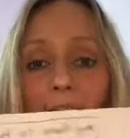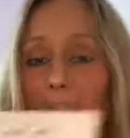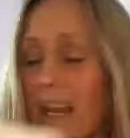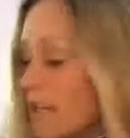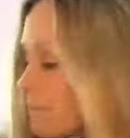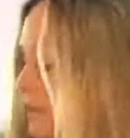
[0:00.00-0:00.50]

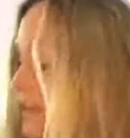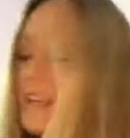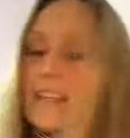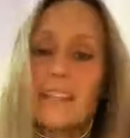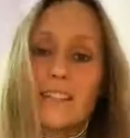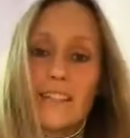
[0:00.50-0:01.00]
And I'm
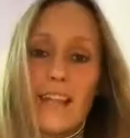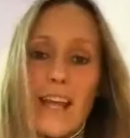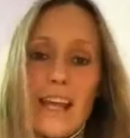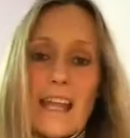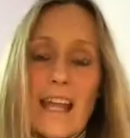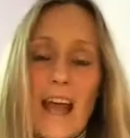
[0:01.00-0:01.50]
here
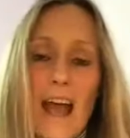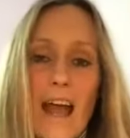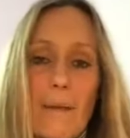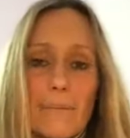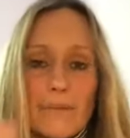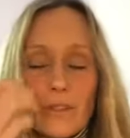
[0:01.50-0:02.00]
today
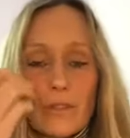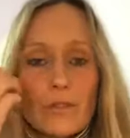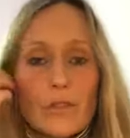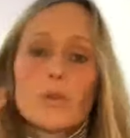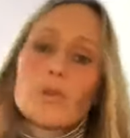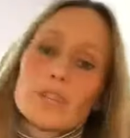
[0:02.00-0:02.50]
to
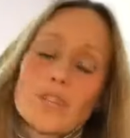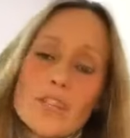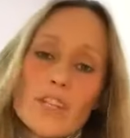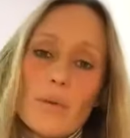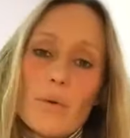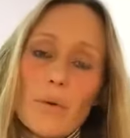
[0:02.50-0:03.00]
talk to
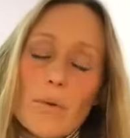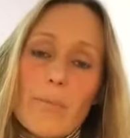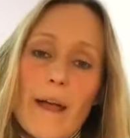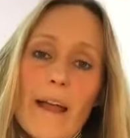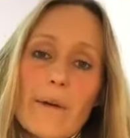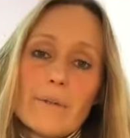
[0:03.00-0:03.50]
you all
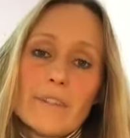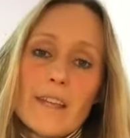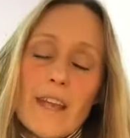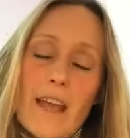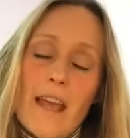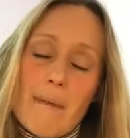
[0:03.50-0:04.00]
about
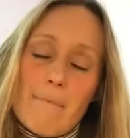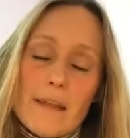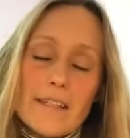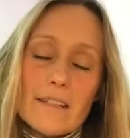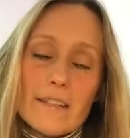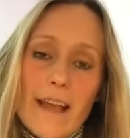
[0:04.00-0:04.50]

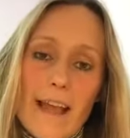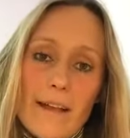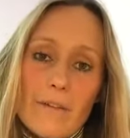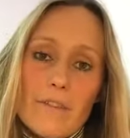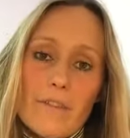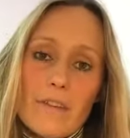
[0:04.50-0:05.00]
mental
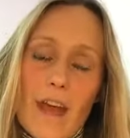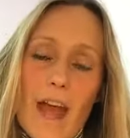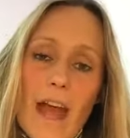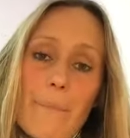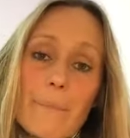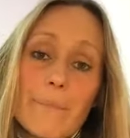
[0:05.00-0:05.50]
health.
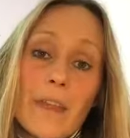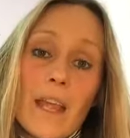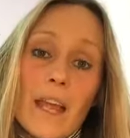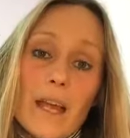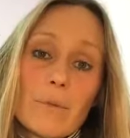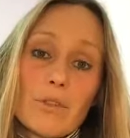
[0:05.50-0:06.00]

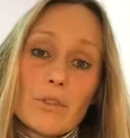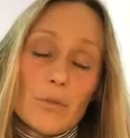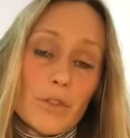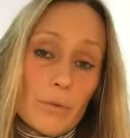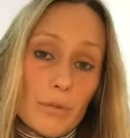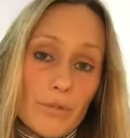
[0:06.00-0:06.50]
I'm
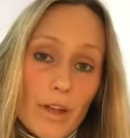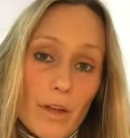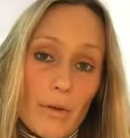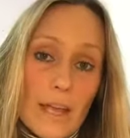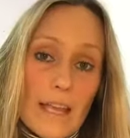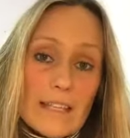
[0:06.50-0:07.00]
sure you all
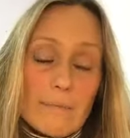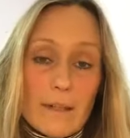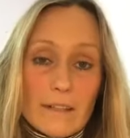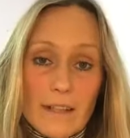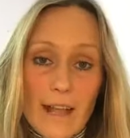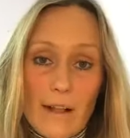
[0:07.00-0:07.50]
know it's
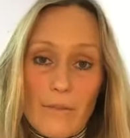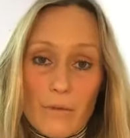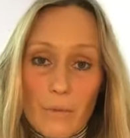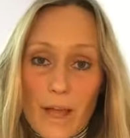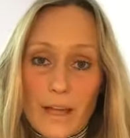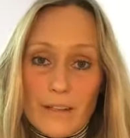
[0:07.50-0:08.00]
Mental Health
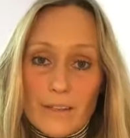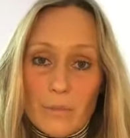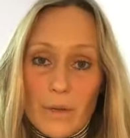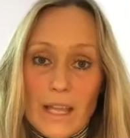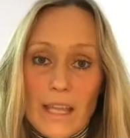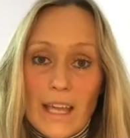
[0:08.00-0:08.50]
Awareness
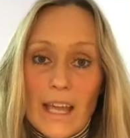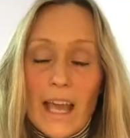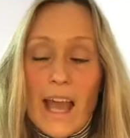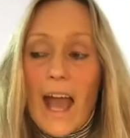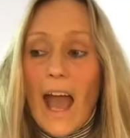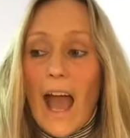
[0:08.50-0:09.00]
Week,
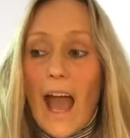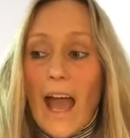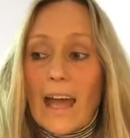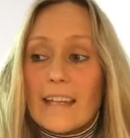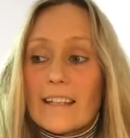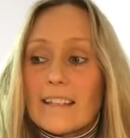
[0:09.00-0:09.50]

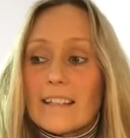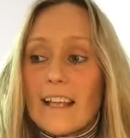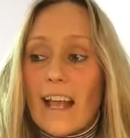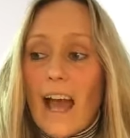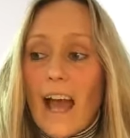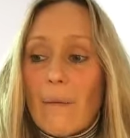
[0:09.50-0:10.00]
and
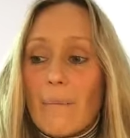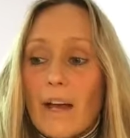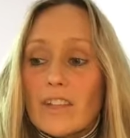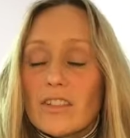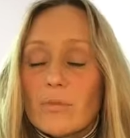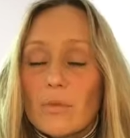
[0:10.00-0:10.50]

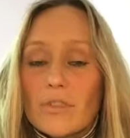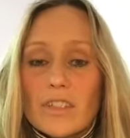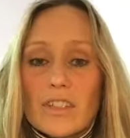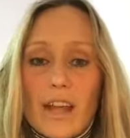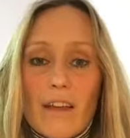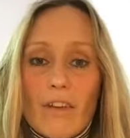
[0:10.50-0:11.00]
I just
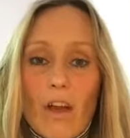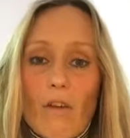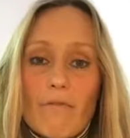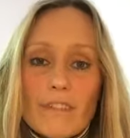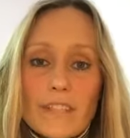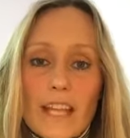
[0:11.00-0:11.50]
wanted to have a
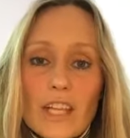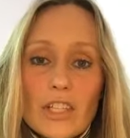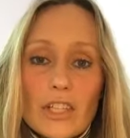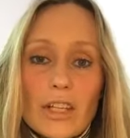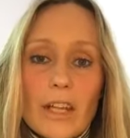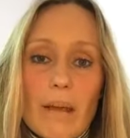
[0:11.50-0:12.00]

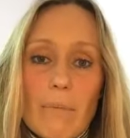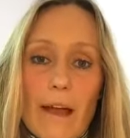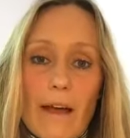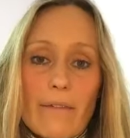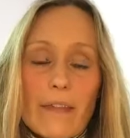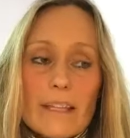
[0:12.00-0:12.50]
conversation
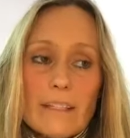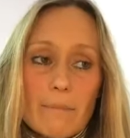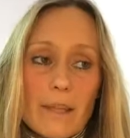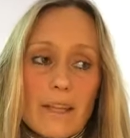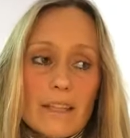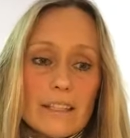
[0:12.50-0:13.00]
about this
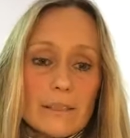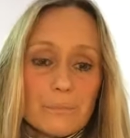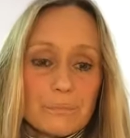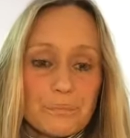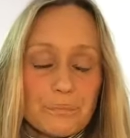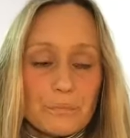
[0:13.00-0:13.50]
because
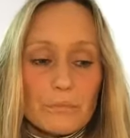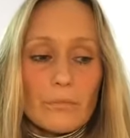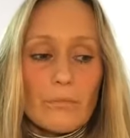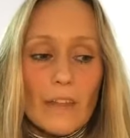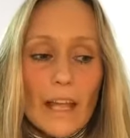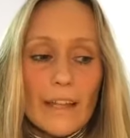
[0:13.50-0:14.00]

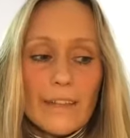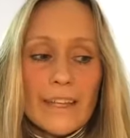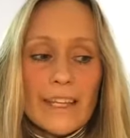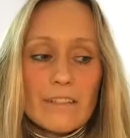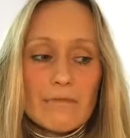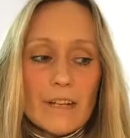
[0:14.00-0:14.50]
I
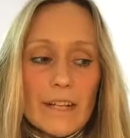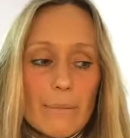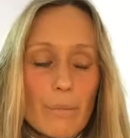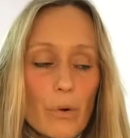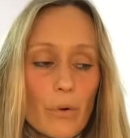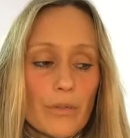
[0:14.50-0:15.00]
think it's really
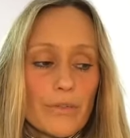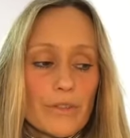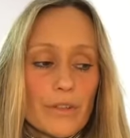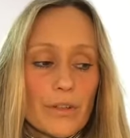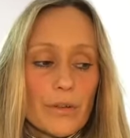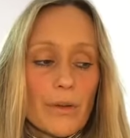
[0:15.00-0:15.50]
important
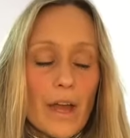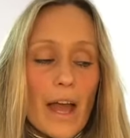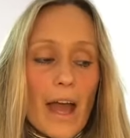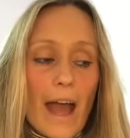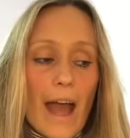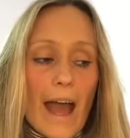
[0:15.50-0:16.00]
to
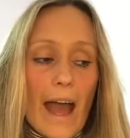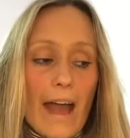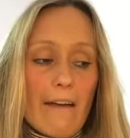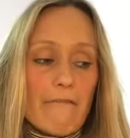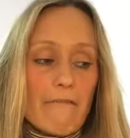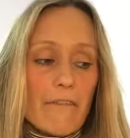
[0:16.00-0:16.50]

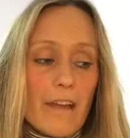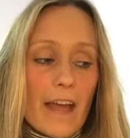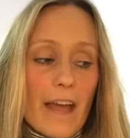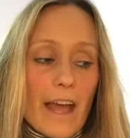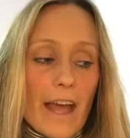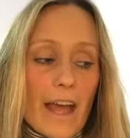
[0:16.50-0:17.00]
have
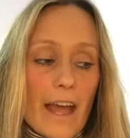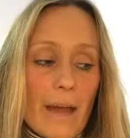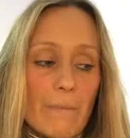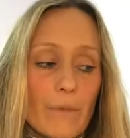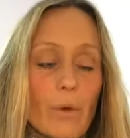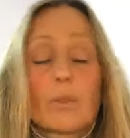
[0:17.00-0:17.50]

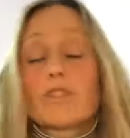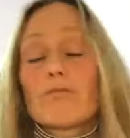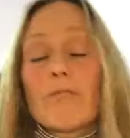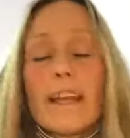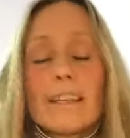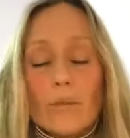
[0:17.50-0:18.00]
or to
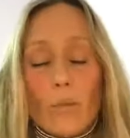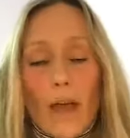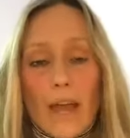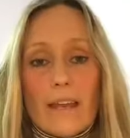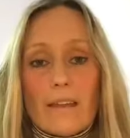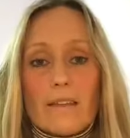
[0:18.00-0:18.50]
raise
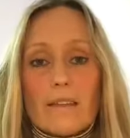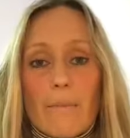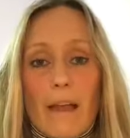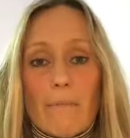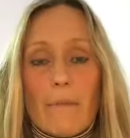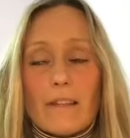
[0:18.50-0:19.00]
awareness
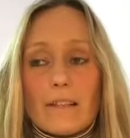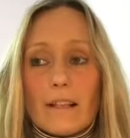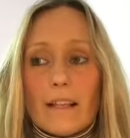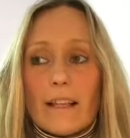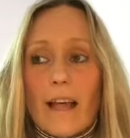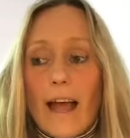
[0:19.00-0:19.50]
about mental
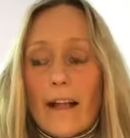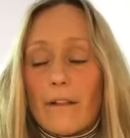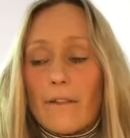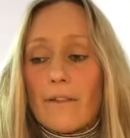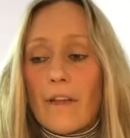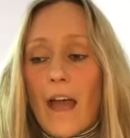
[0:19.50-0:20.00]
ill
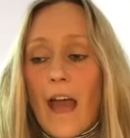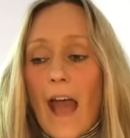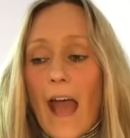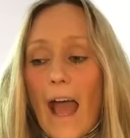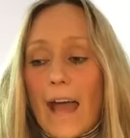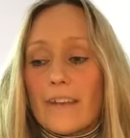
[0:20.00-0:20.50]
health
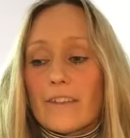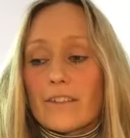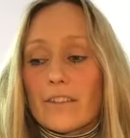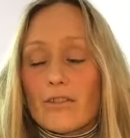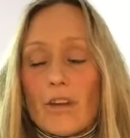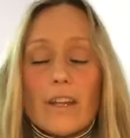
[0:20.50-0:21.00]
and
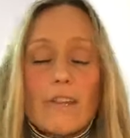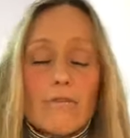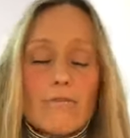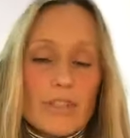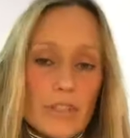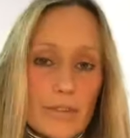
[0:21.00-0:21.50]
to try and
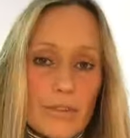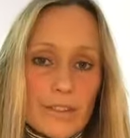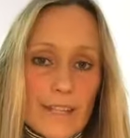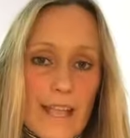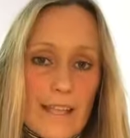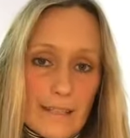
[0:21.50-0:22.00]
reduce
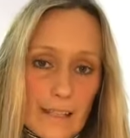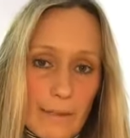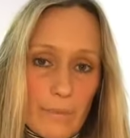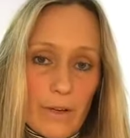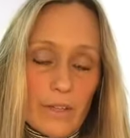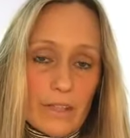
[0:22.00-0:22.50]
the
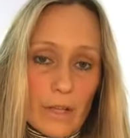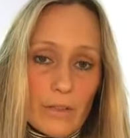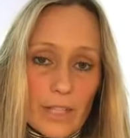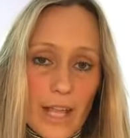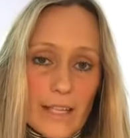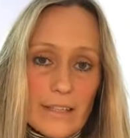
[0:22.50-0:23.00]
stigma
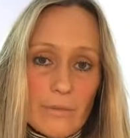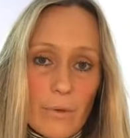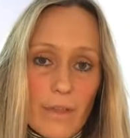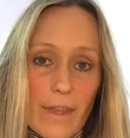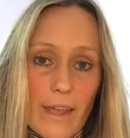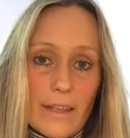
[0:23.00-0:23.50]
associated
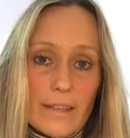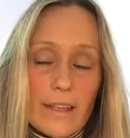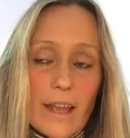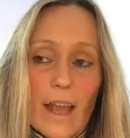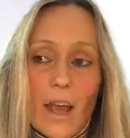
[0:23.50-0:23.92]
with it.